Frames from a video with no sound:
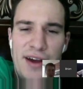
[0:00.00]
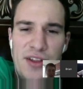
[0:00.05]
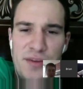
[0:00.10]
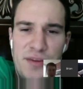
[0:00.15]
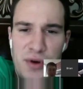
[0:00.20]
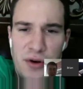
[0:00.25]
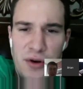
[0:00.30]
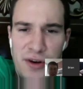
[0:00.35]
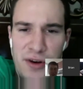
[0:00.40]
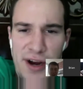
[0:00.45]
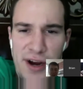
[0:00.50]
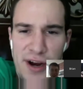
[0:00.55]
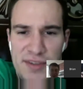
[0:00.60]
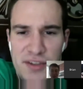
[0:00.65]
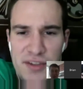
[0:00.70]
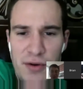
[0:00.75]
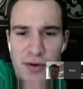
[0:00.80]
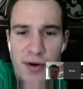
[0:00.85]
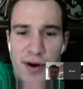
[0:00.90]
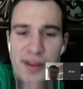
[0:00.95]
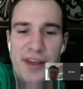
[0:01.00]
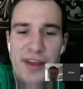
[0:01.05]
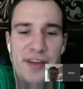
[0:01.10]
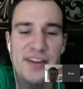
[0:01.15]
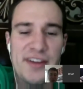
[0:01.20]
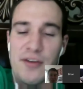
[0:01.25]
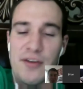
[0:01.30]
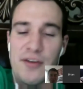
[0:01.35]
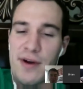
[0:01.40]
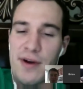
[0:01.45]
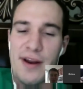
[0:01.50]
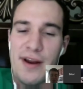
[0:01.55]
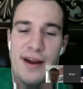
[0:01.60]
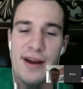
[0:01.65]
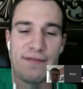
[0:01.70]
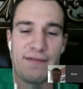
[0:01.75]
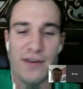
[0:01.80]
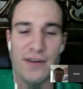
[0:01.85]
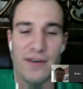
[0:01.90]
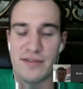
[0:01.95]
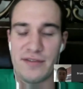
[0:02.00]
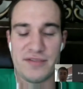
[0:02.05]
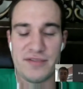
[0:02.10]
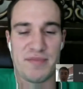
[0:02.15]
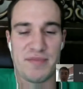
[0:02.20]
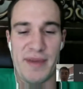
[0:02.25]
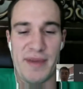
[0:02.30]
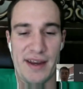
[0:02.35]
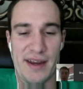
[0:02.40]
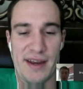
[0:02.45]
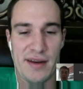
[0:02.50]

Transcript: programs, or are they still running on full speed?